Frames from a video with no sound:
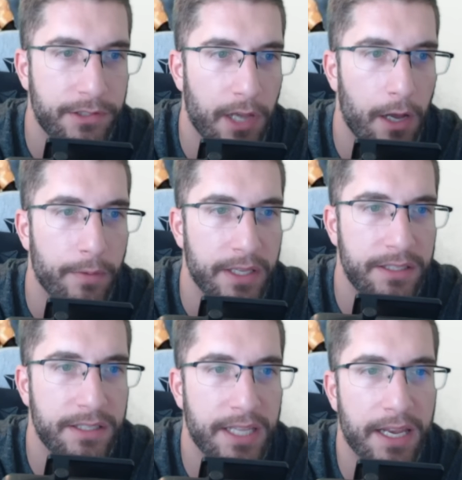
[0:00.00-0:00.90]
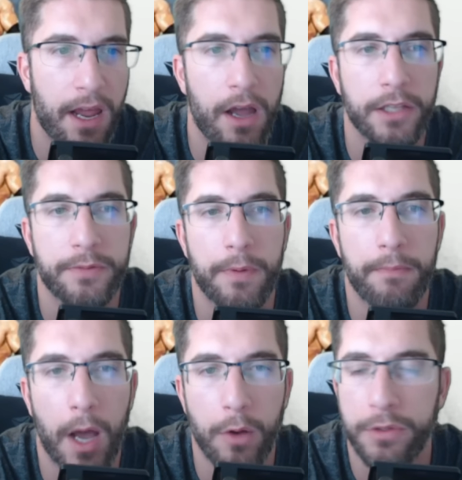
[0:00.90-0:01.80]
So, this is the enhancement
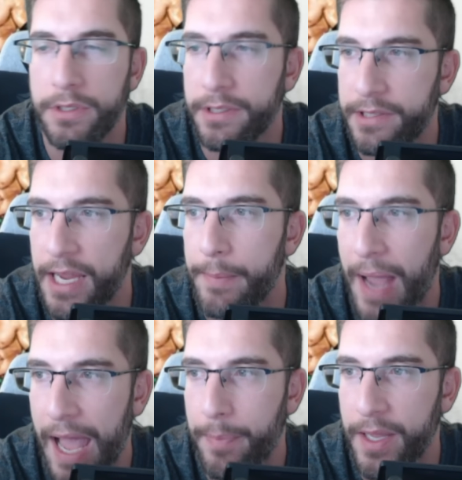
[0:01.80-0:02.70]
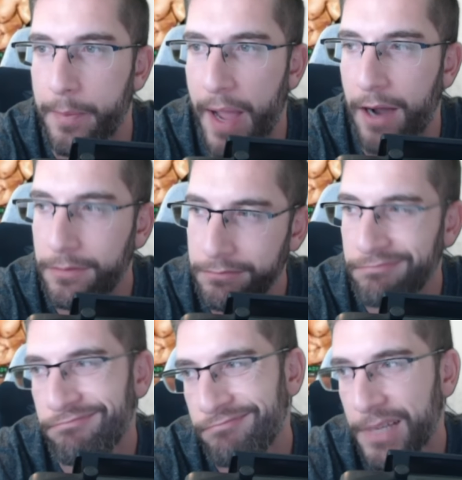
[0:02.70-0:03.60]
most seem happy about.
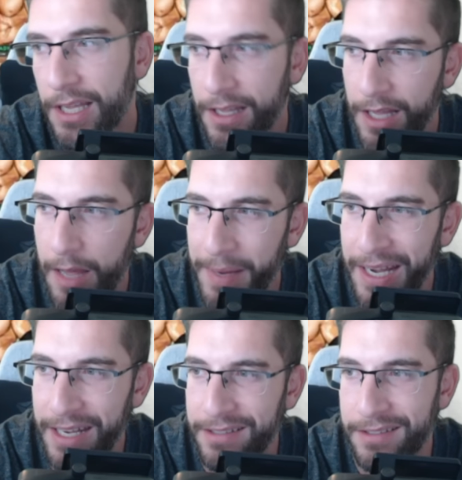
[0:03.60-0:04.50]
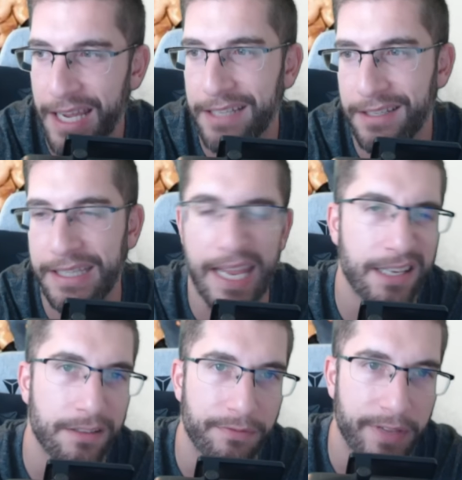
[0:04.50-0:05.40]
I mean, it's a
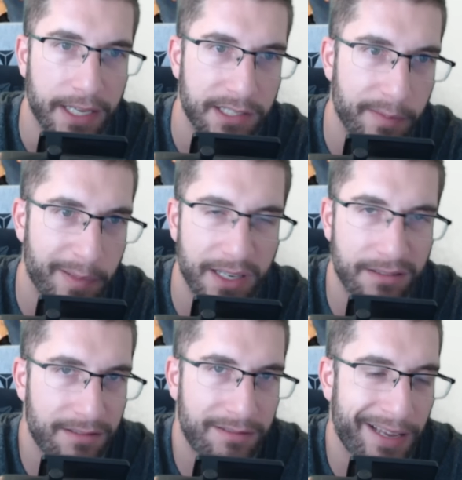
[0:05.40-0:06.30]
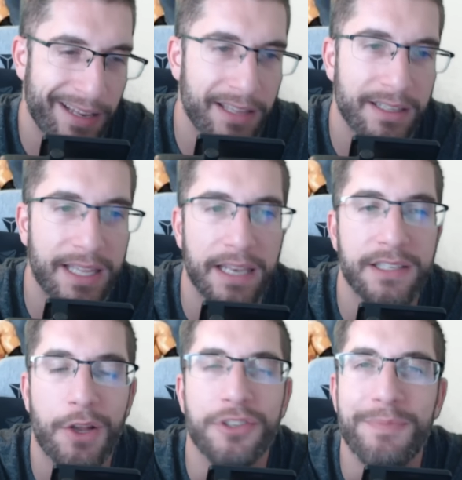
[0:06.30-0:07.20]
decent feature, but it's, at the end of the day,
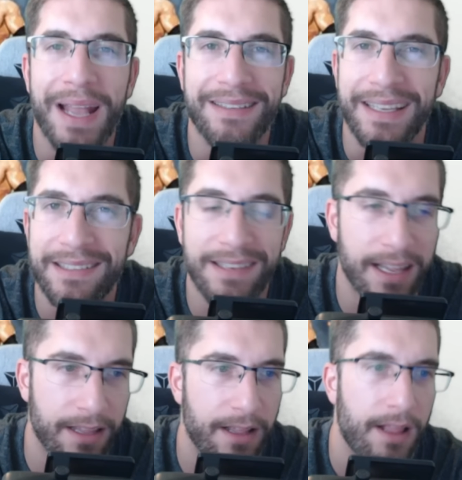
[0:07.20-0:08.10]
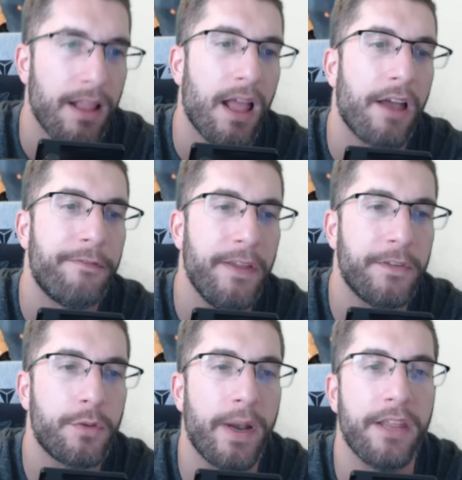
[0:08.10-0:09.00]
it's cosmetic, isn't it?
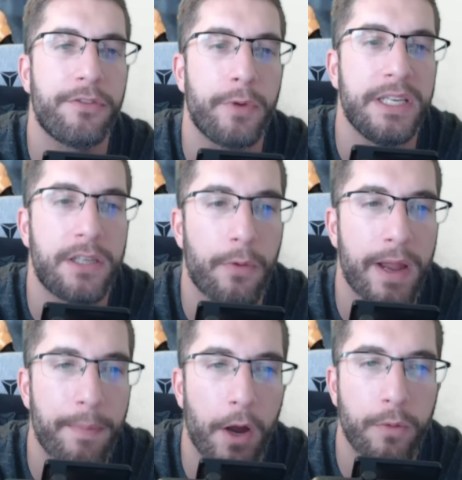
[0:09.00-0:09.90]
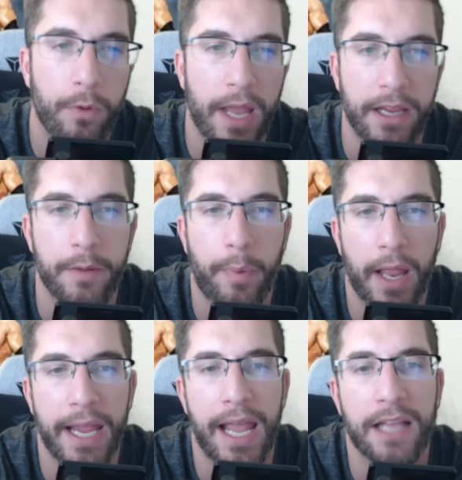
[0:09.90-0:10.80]
FIFA 23's career mode will let you
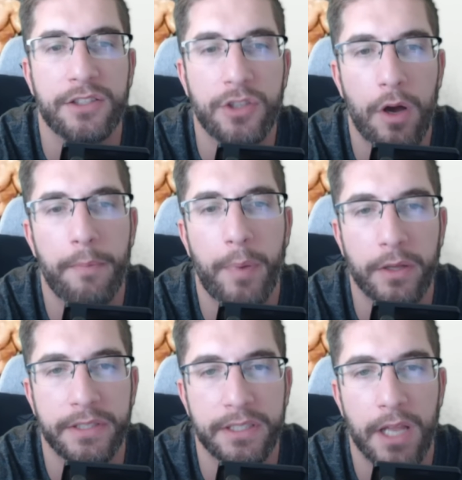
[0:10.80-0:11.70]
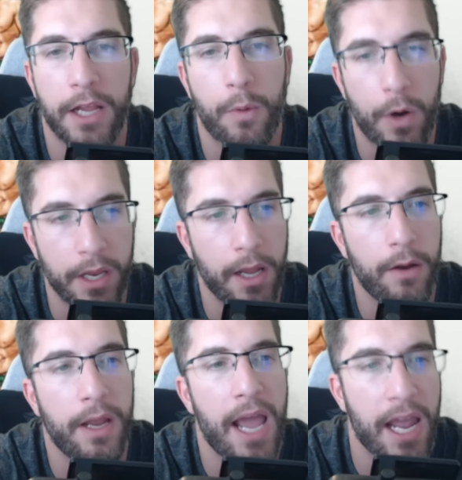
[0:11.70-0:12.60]
play as top bosses like
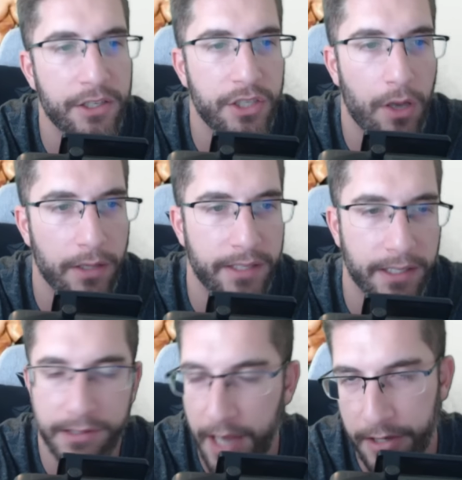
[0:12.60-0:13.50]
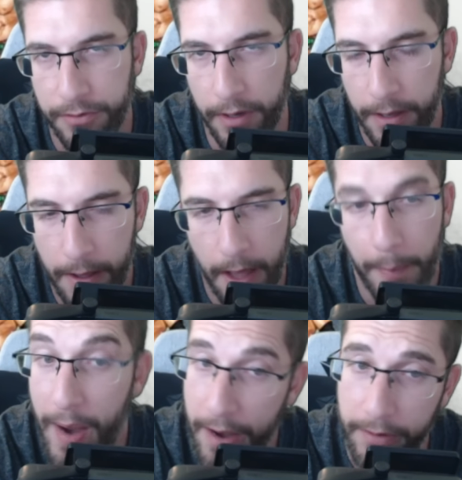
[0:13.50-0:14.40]
Guardiola, Ancelotti, etc.
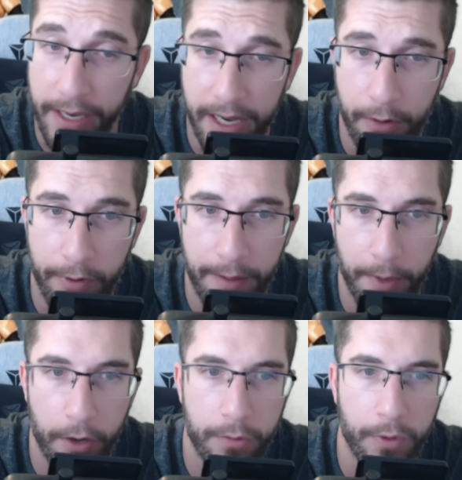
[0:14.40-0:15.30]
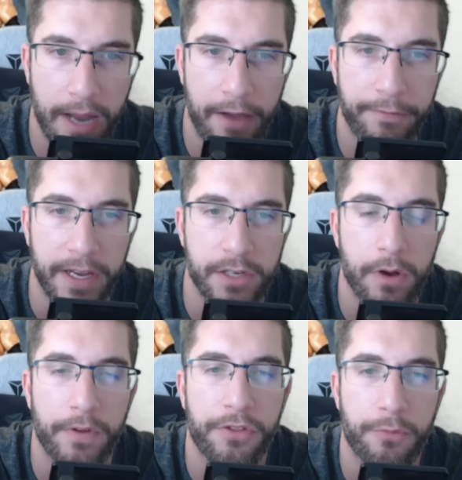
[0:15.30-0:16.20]
Apparently, career mode will now feature
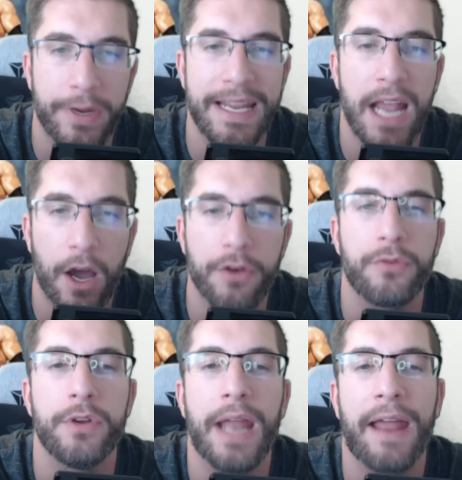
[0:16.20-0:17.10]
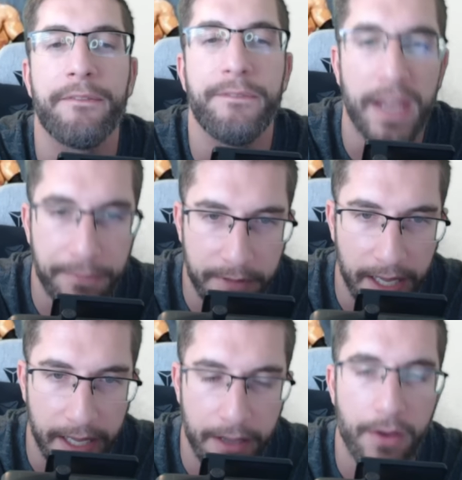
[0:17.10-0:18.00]
over
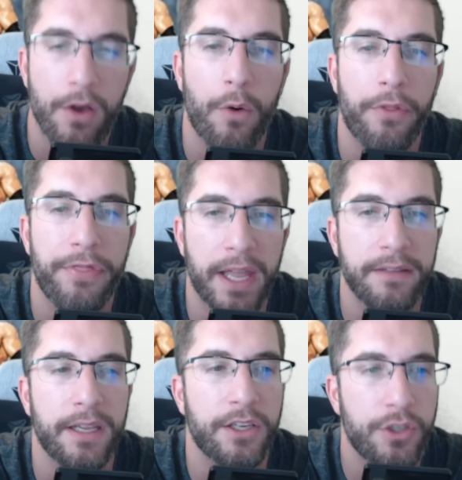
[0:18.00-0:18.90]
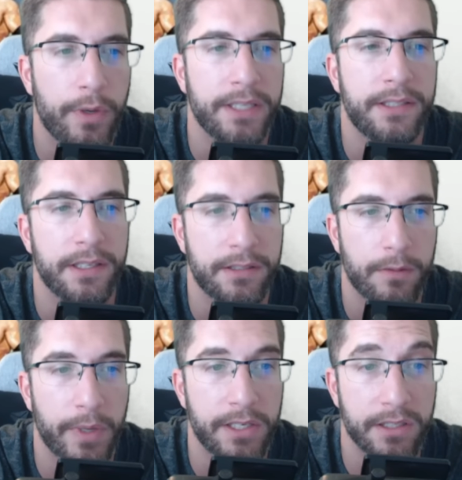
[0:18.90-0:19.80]
350 authentic choices,
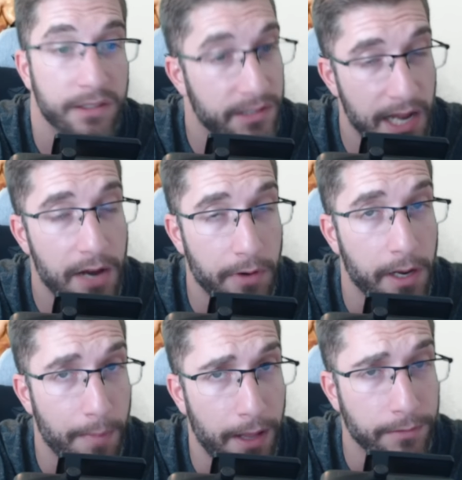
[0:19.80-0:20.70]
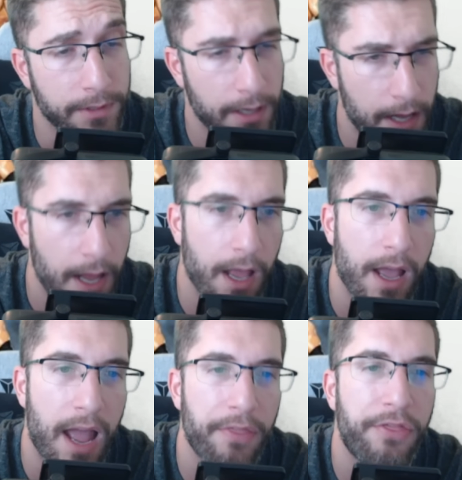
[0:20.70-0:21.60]
which is a staggering amount.
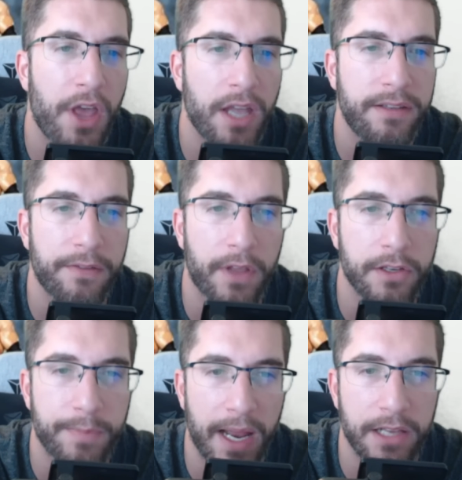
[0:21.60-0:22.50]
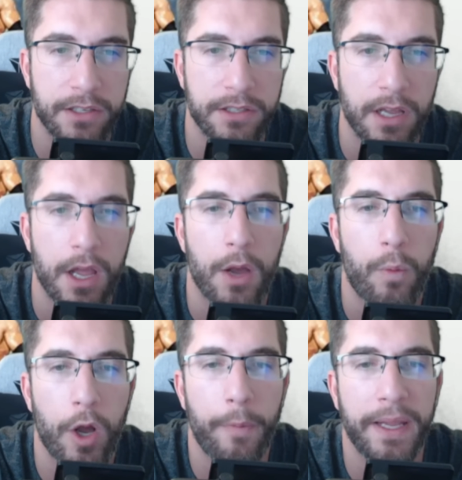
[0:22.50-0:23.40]
And 30 of those managers
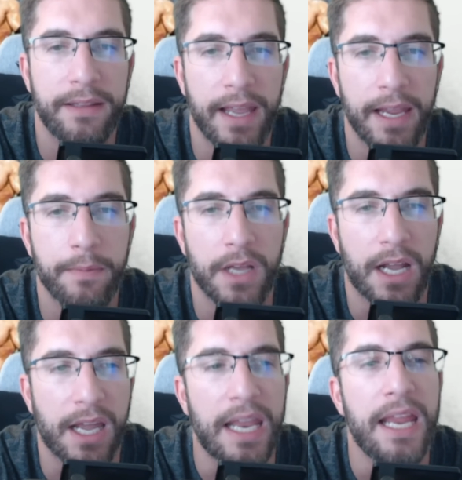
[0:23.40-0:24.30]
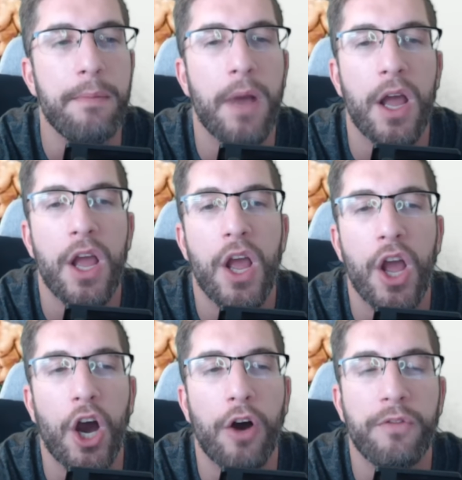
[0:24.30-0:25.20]
will be deemed cream
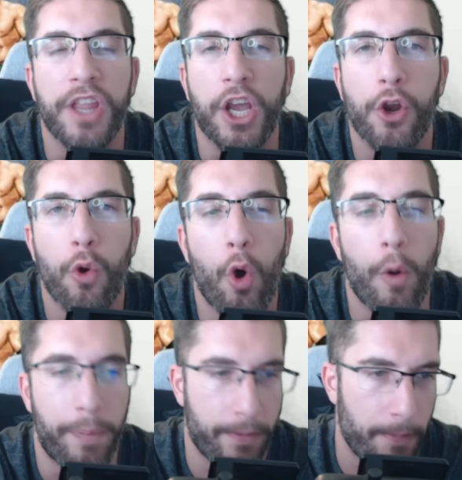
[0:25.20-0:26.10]
of the crop.